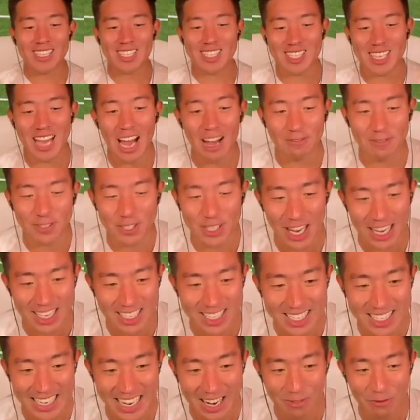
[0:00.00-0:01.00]
stuff,
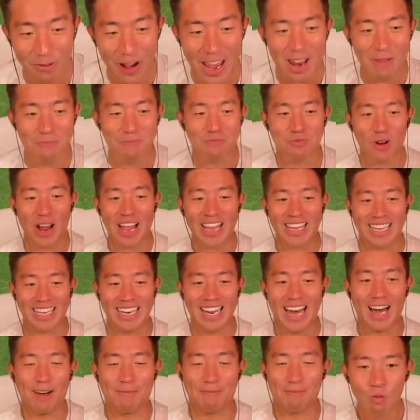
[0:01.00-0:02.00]
Justin! Me? Way to break it
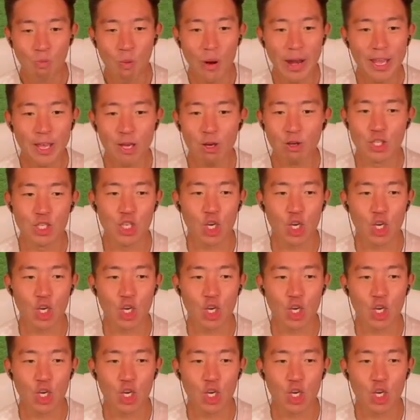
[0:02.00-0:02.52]
up! Way to use